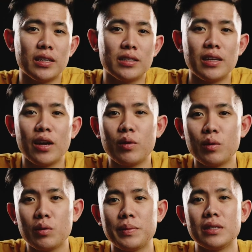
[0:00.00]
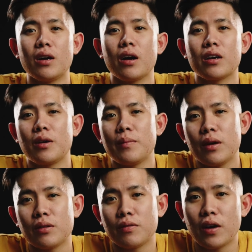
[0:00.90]
Today we will be talking
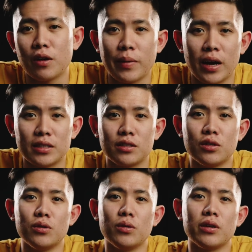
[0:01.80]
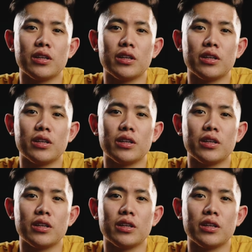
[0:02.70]
about the final pass through